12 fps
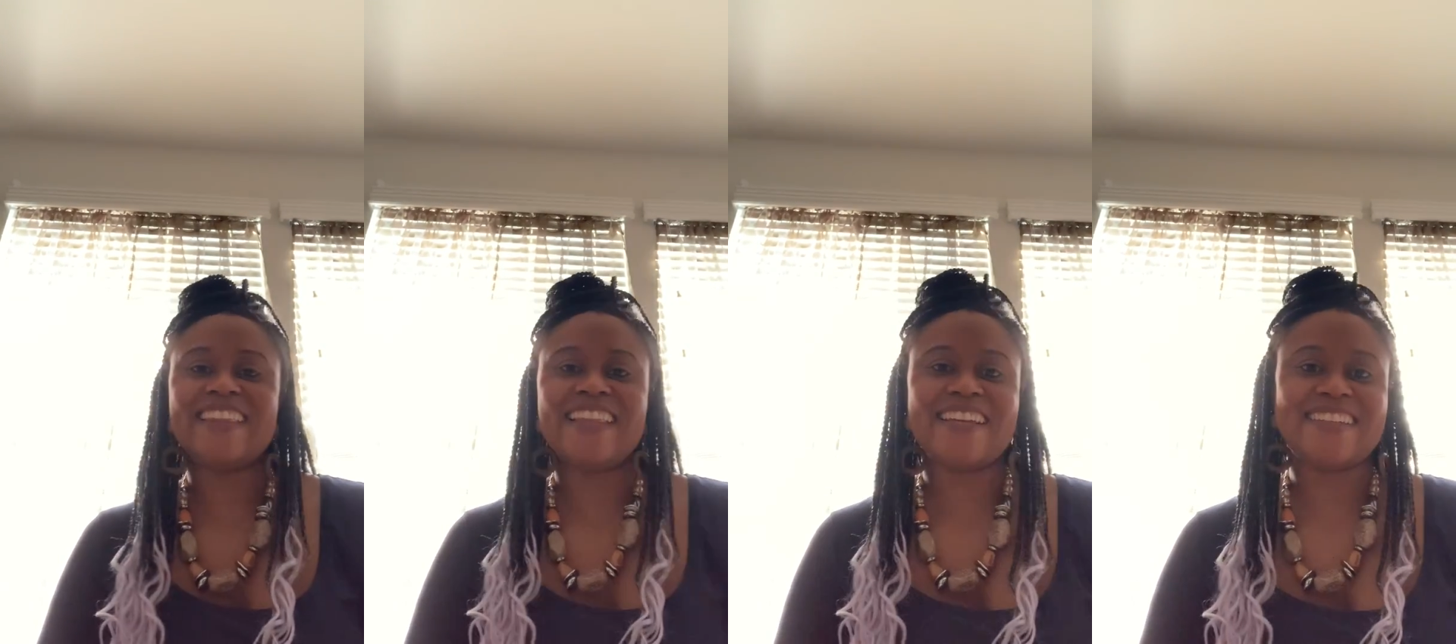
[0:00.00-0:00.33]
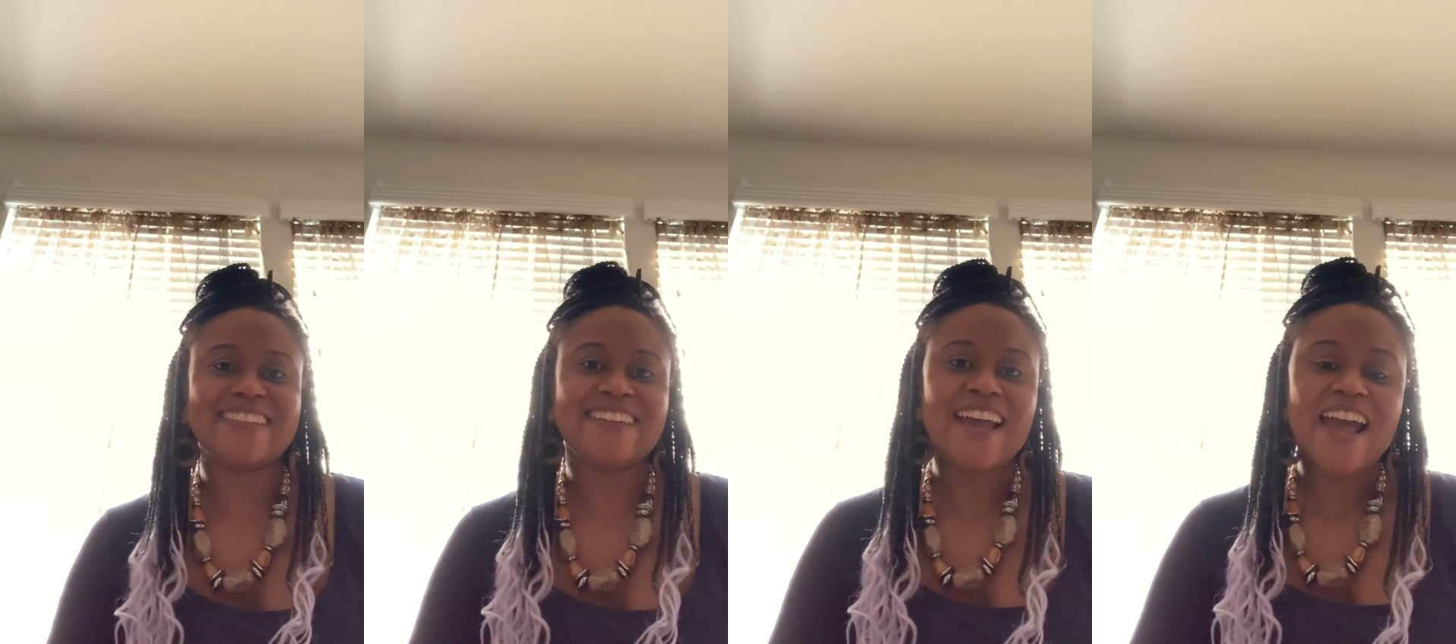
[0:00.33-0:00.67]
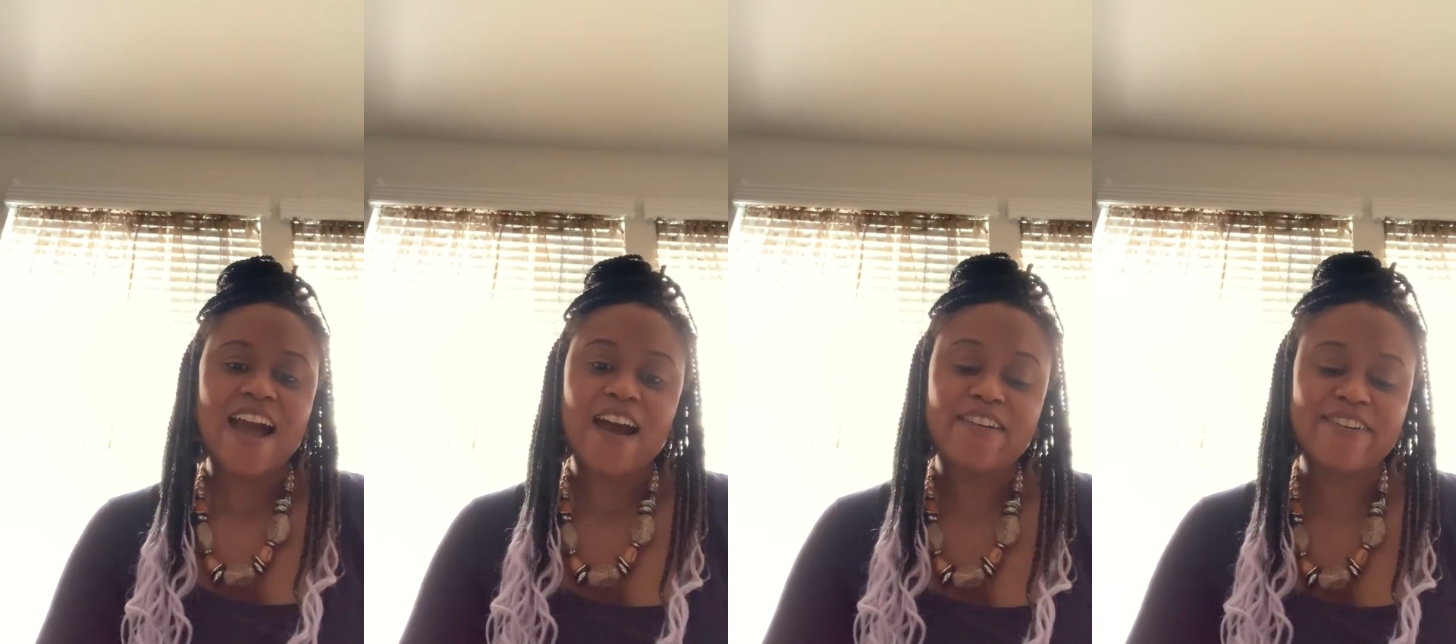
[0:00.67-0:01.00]
thank you.
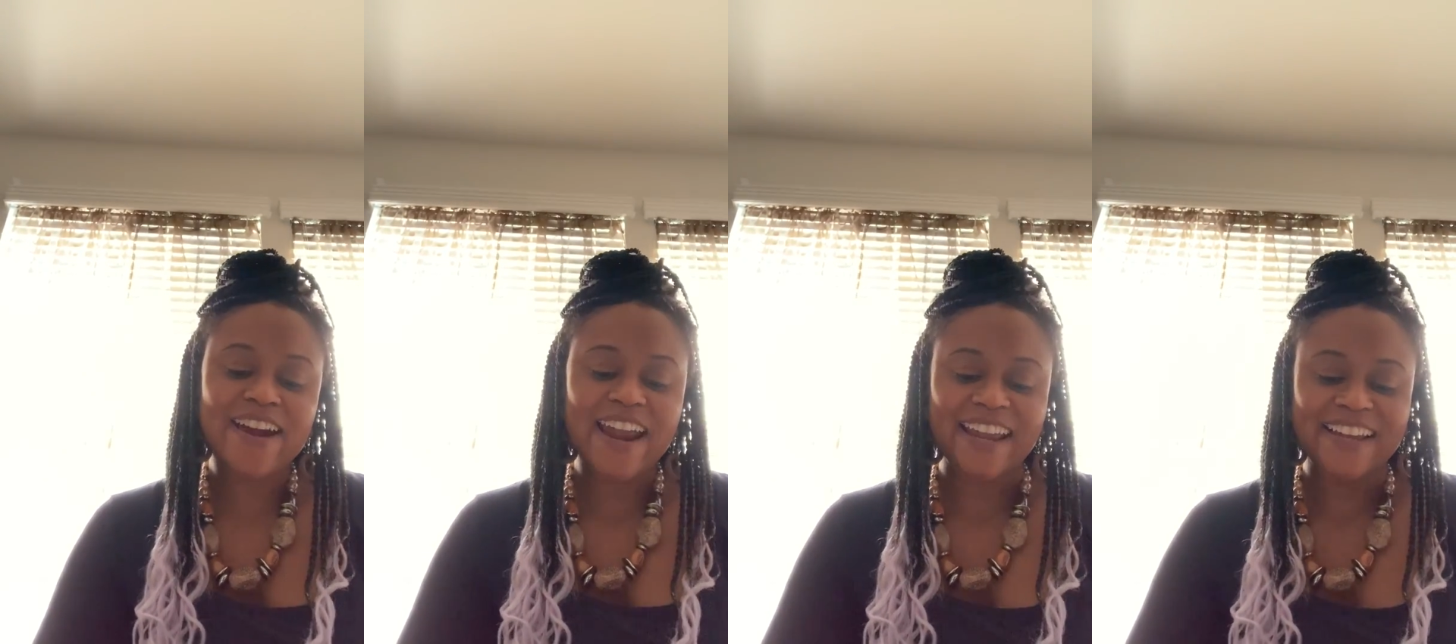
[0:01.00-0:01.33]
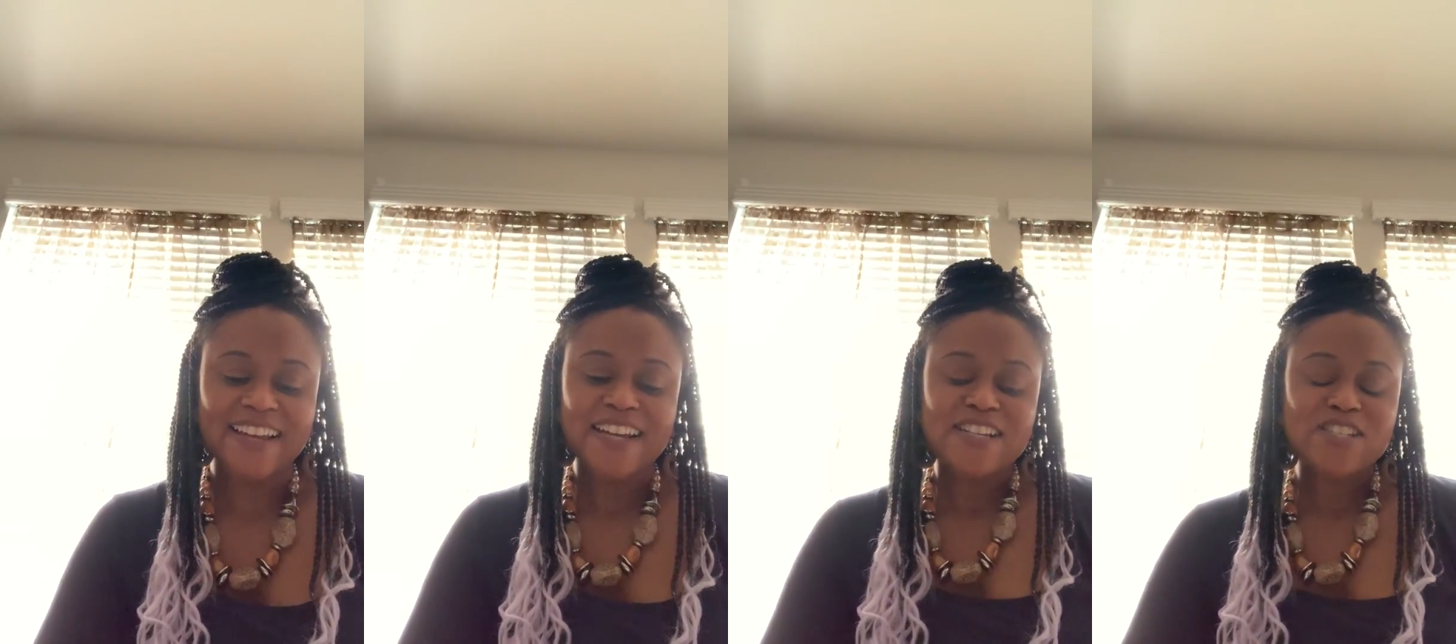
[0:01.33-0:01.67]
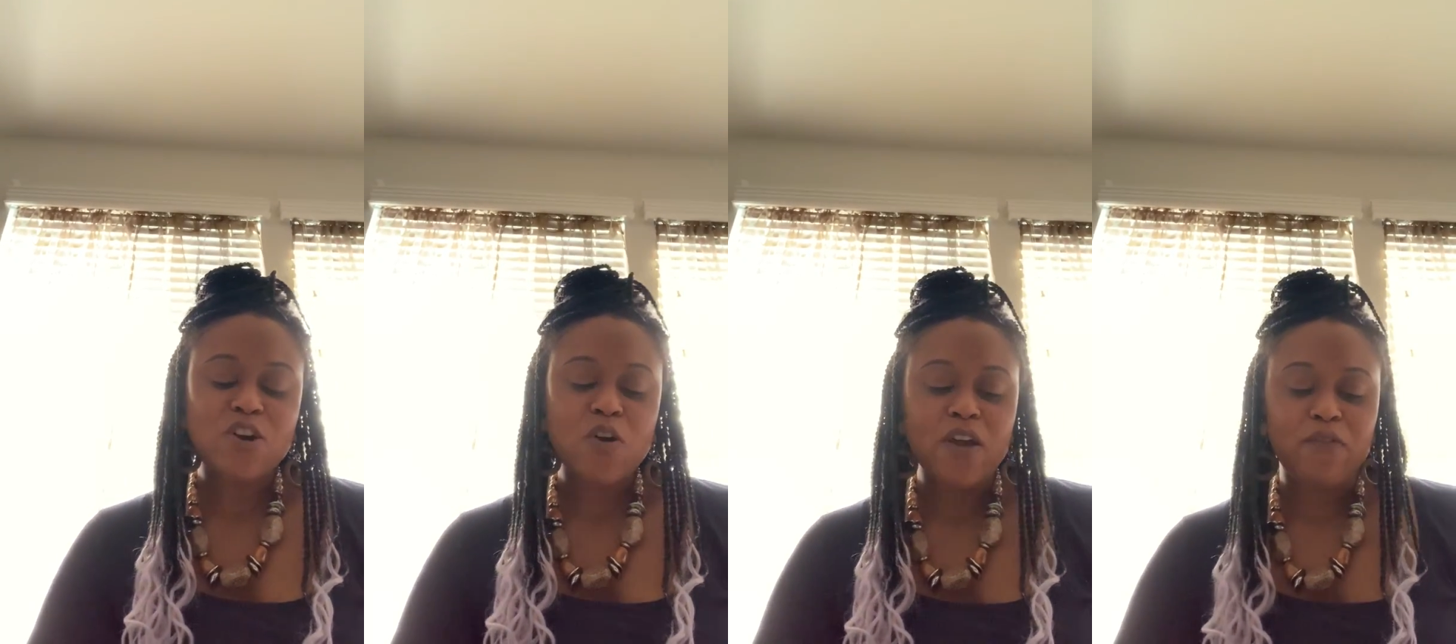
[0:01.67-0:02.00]
All right.
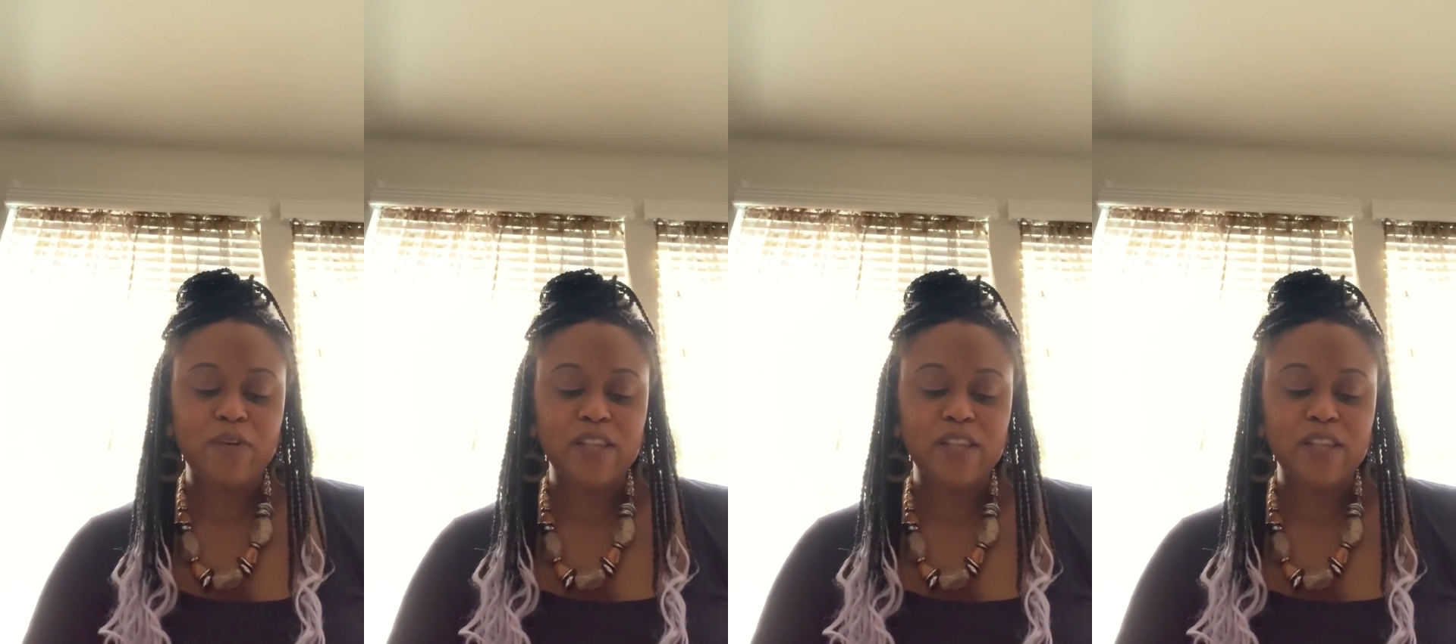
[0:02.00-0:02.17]
So if we